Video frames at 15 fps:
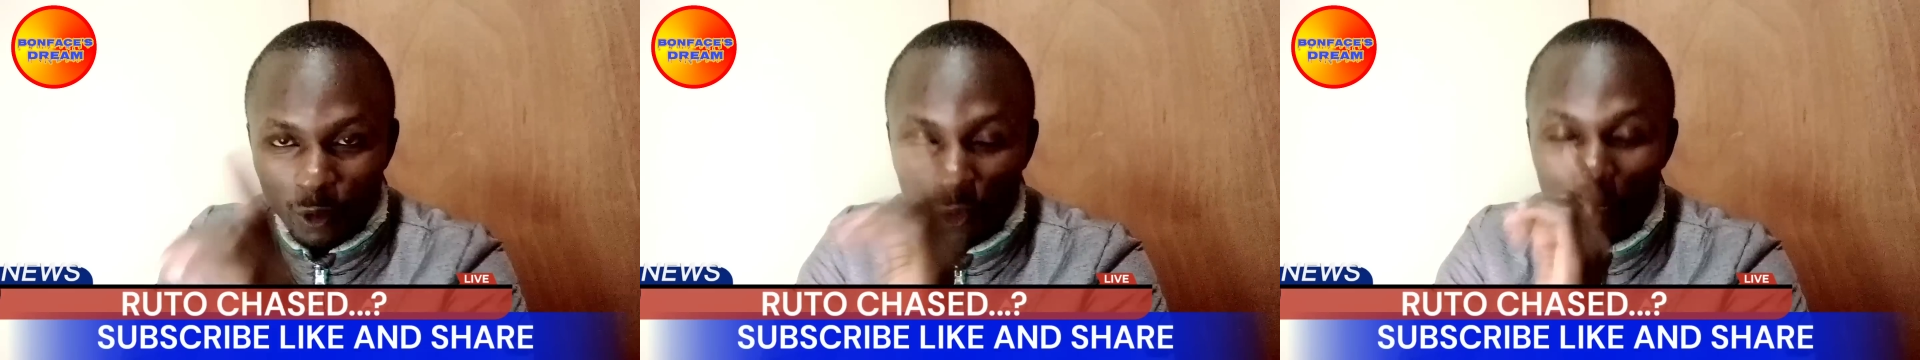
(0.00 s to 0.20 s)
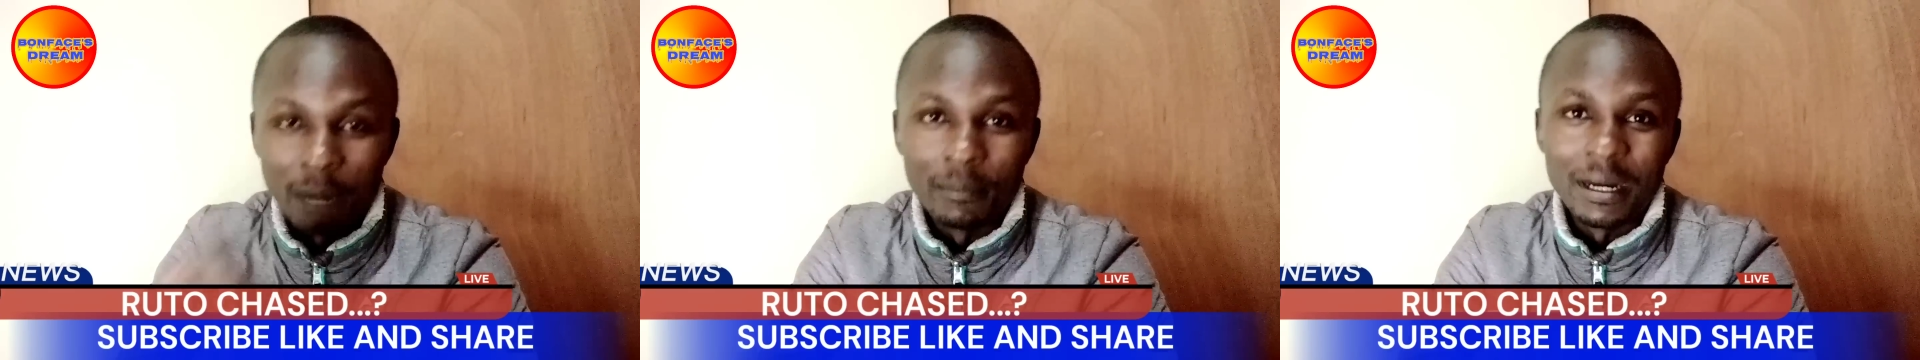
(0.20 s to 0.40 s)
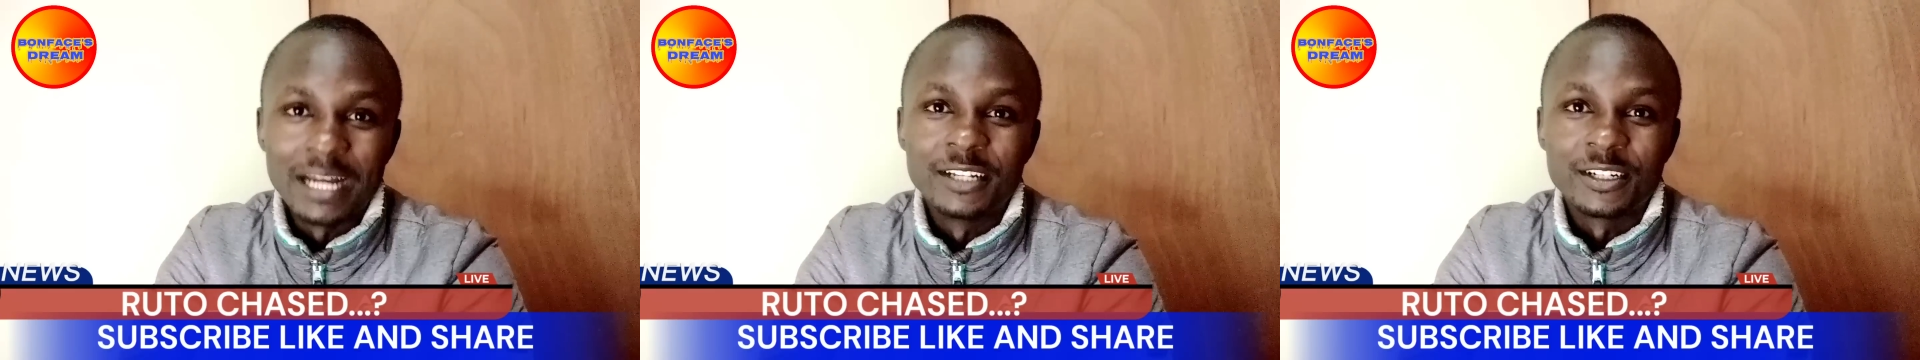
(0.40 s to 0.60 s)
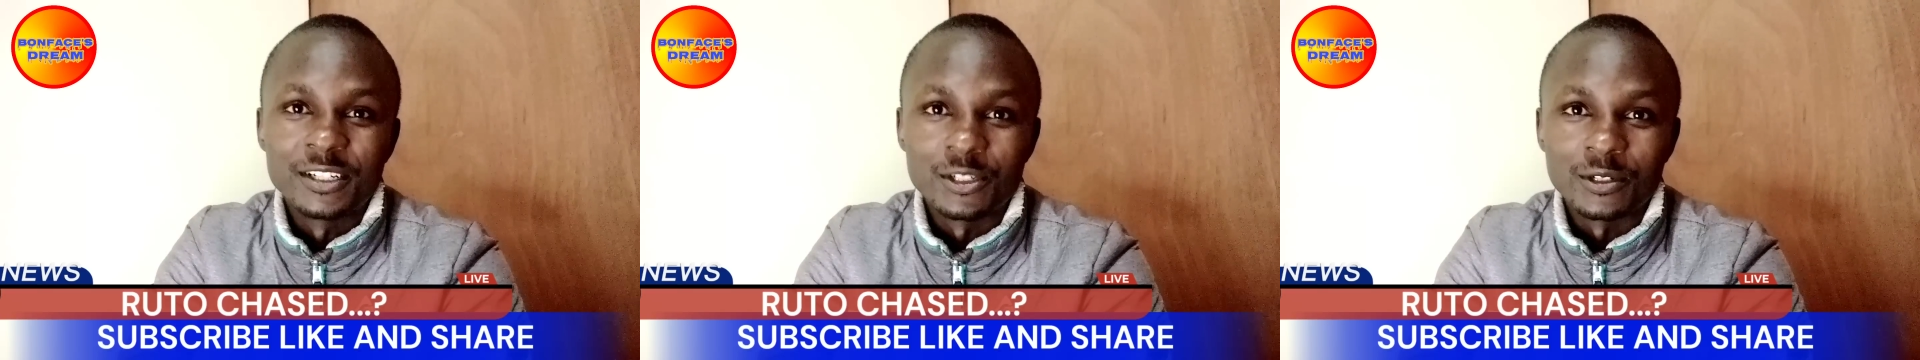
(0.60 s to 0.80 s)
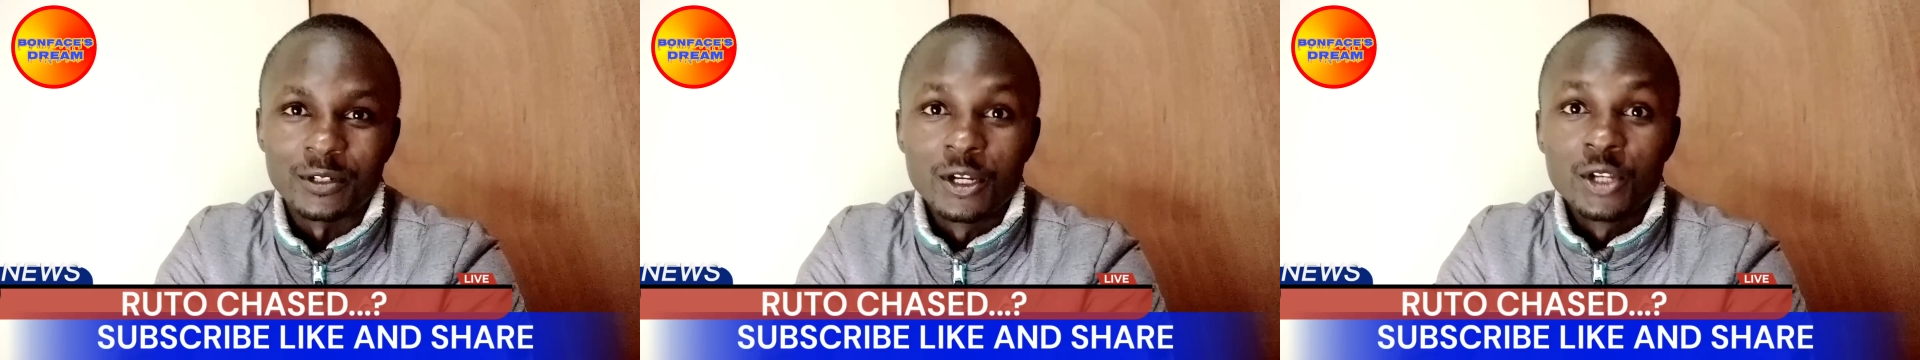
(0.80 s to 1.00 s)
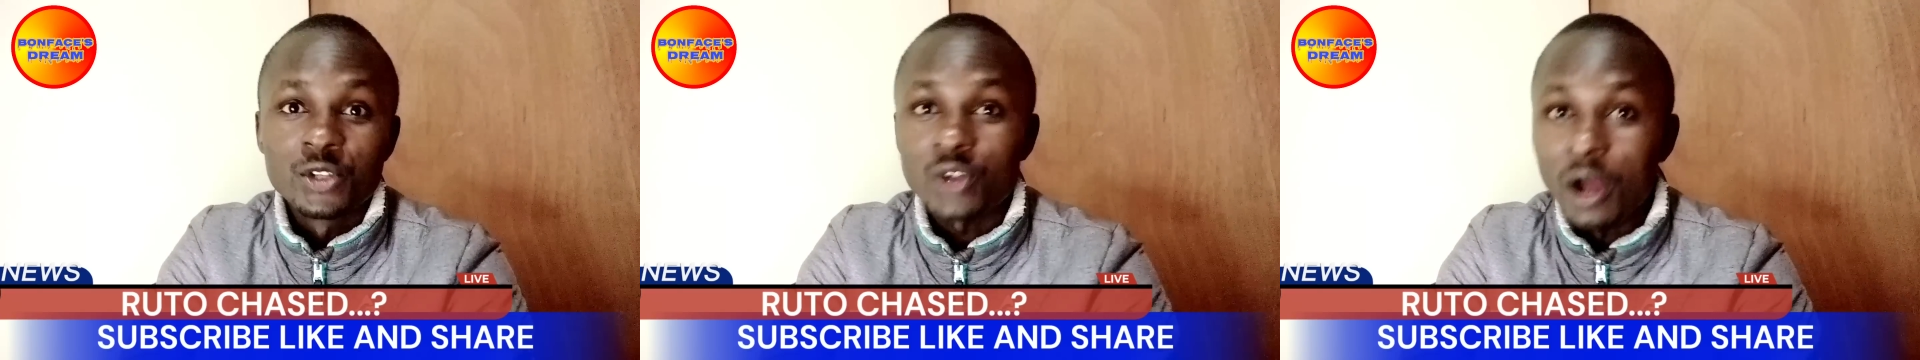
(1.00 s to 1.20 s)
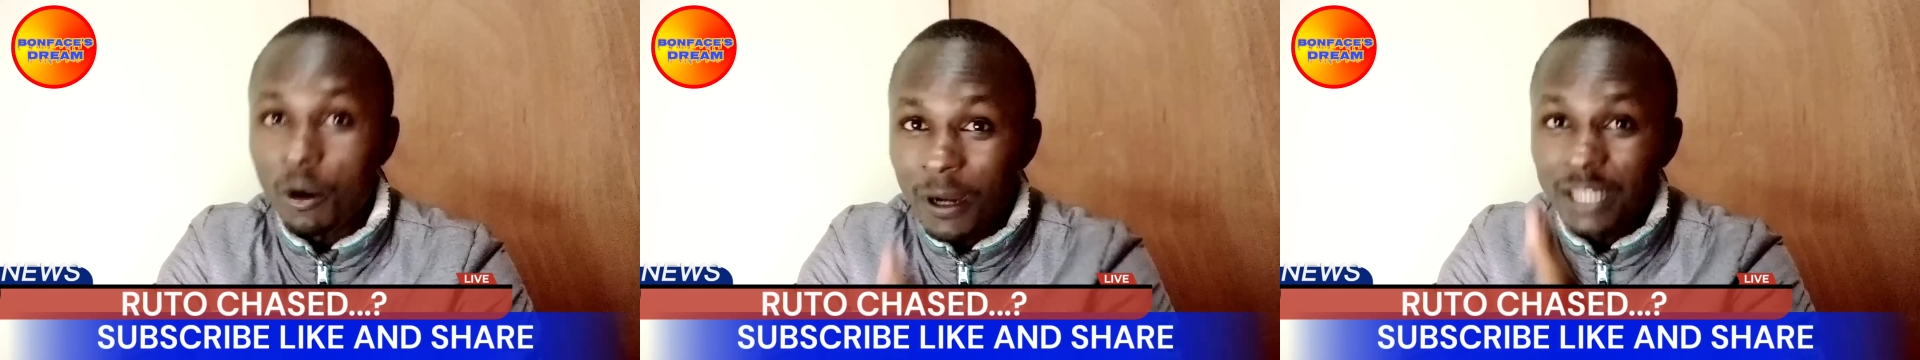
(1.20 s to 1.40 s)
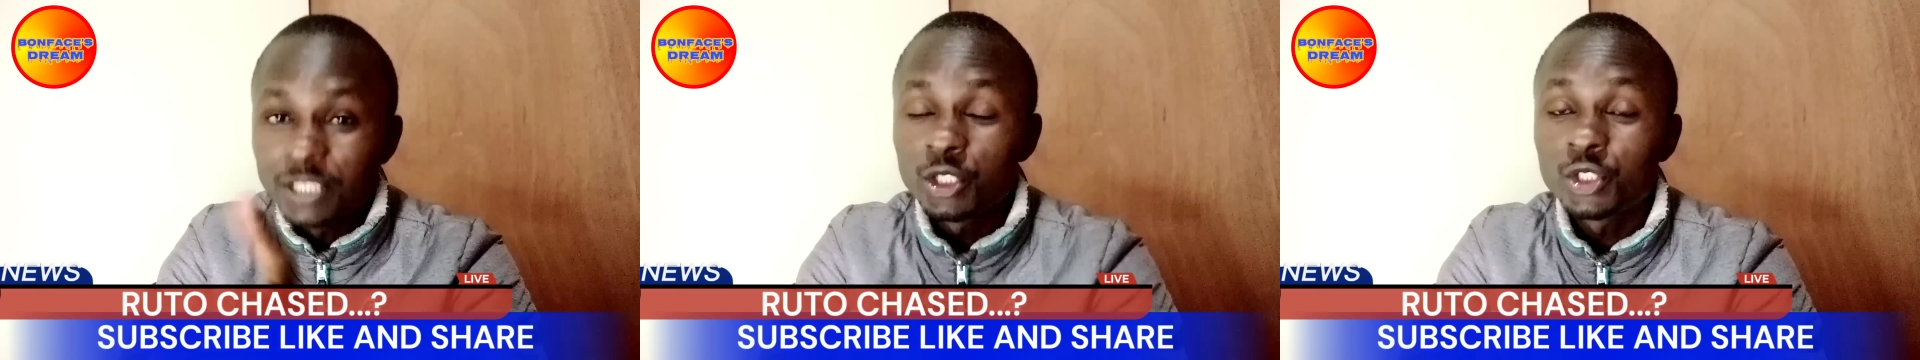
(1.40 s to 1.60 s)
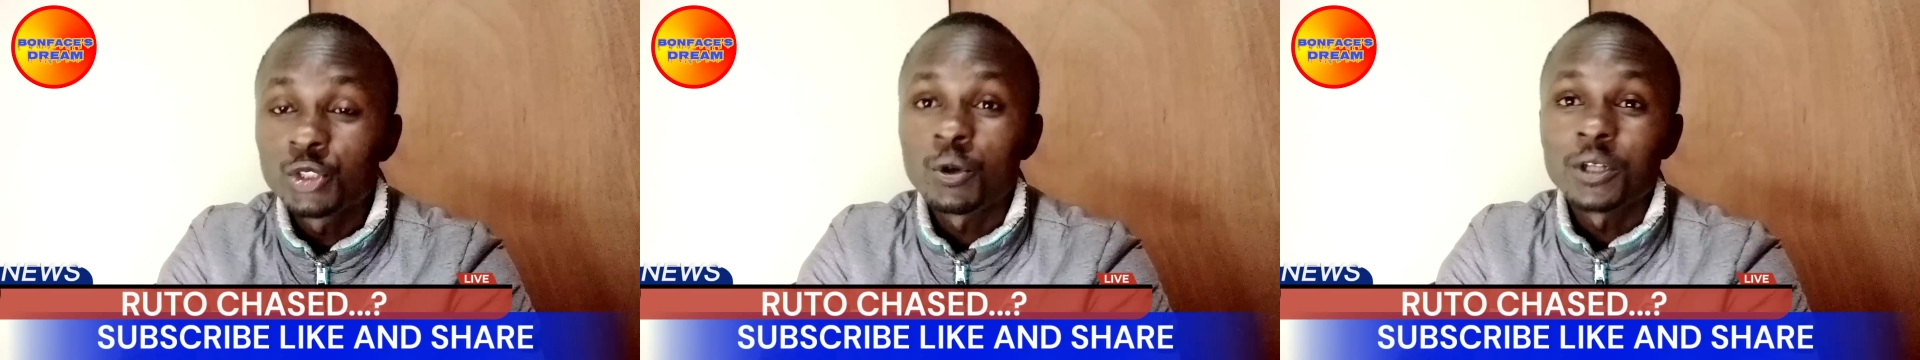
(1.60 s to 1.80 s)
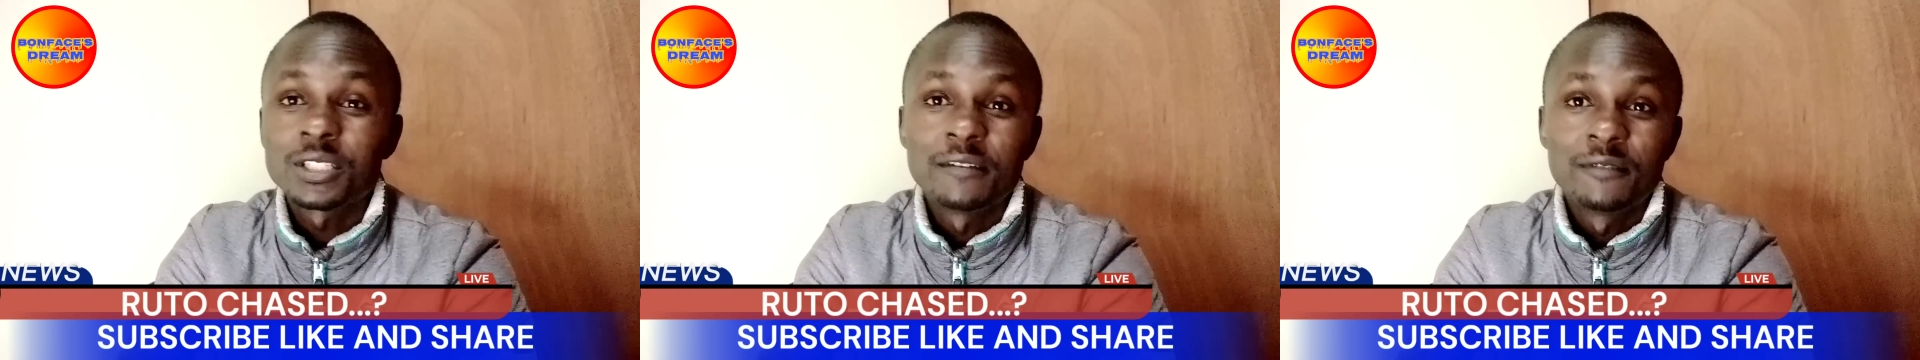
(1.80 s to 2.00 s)
Ukambani region. So I want you
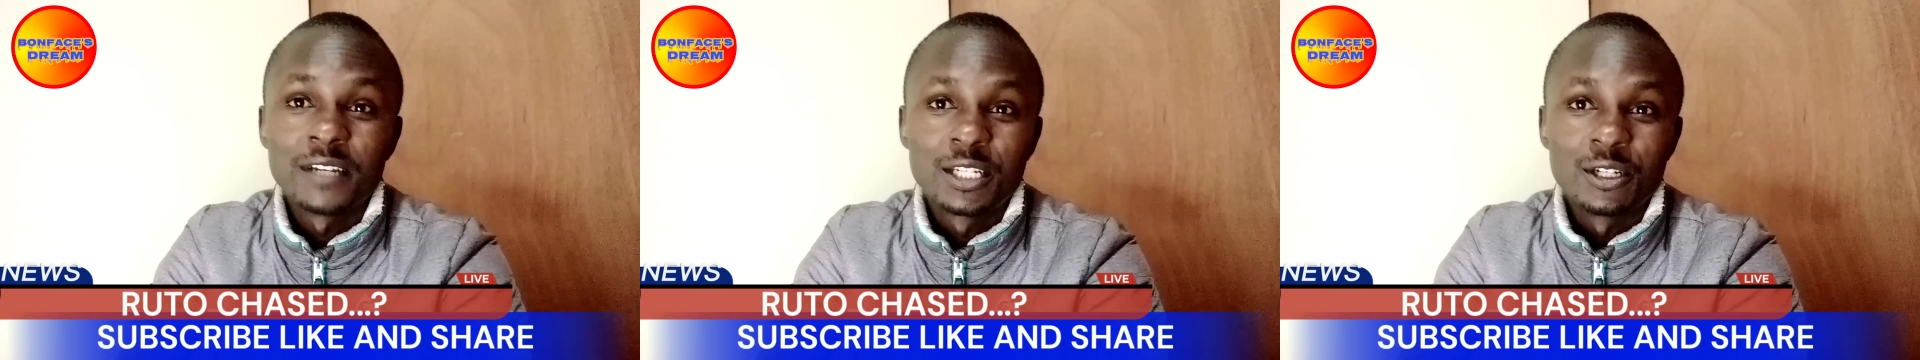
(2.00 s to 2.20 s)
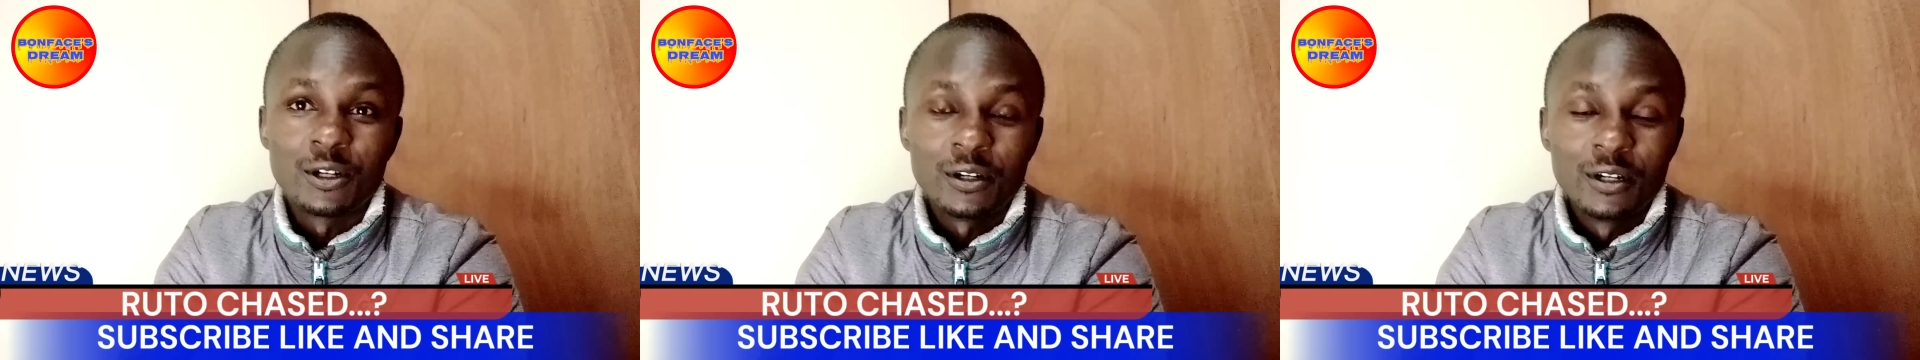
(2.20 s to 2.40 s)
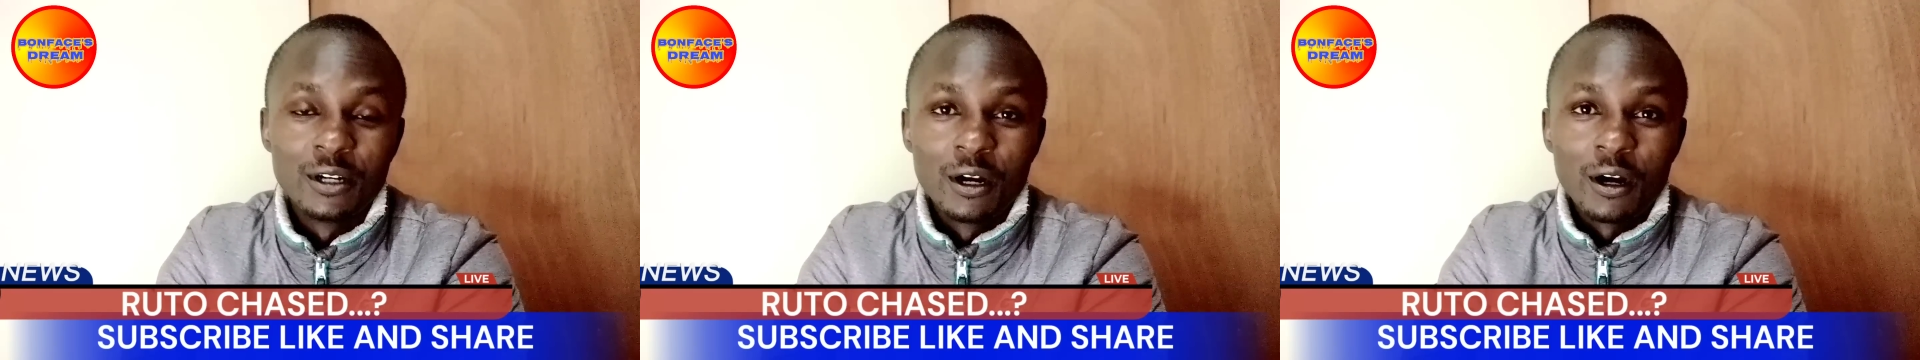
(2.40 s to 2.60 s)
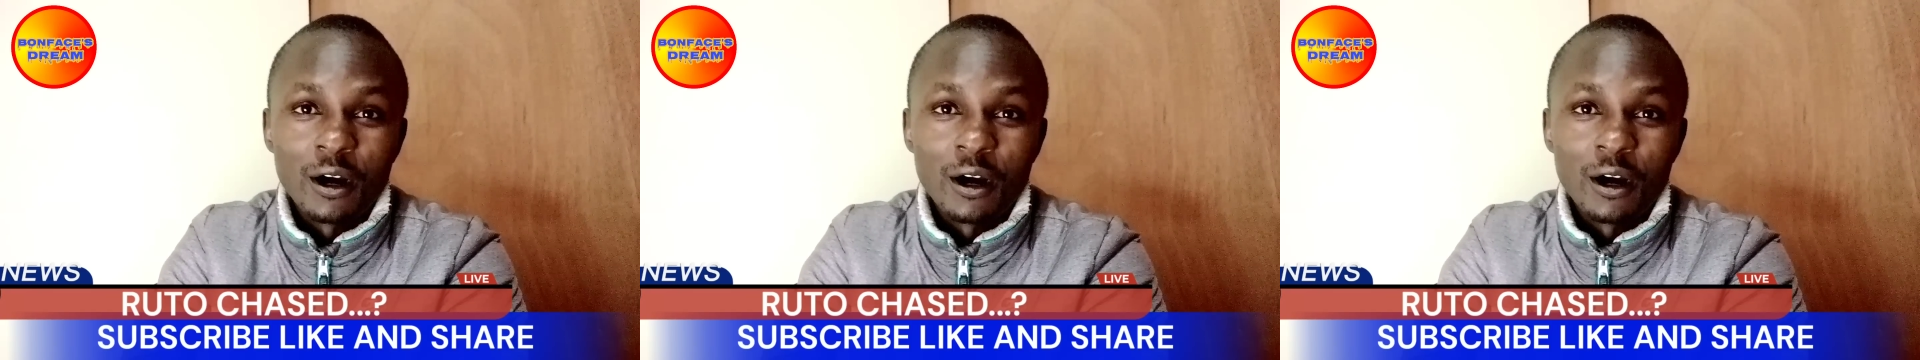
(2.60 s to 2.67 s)
to watch a video